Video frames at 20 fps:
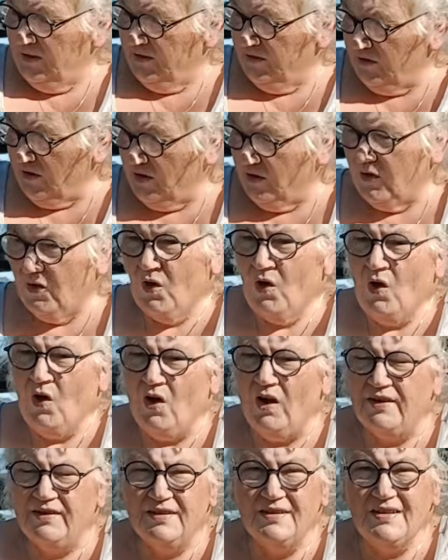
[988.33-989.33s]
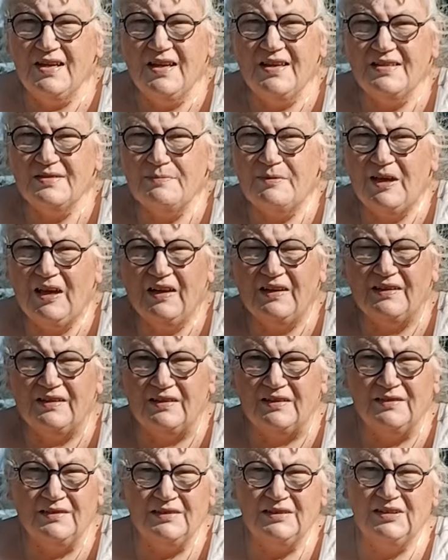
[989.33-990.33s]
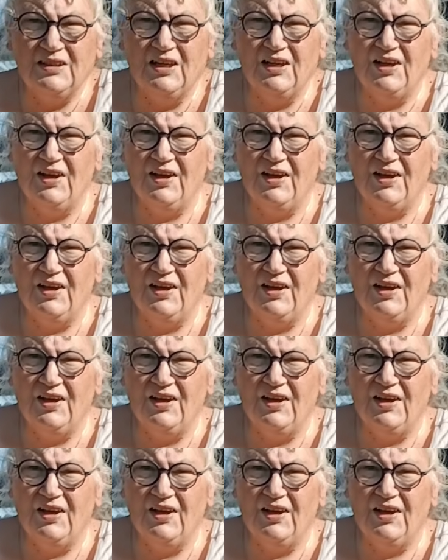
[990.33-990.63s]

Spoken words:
So I did take some cuttings,